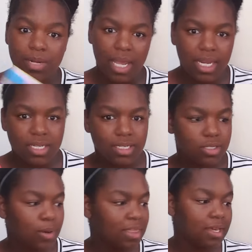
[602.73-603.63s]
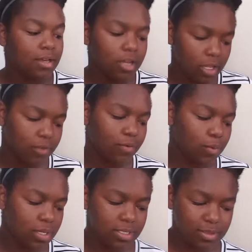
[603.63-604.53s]
in handy. So I think colorful
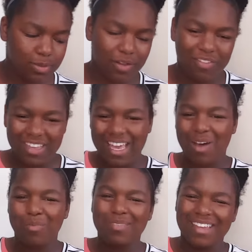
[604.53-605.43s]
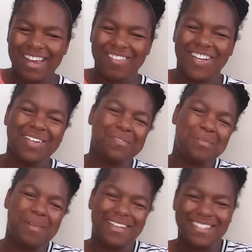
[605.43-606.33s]
ones will definitely help. Then I have colorful
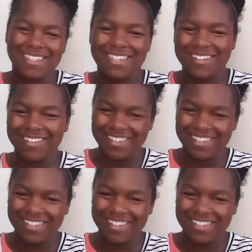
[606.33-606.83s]
pens too.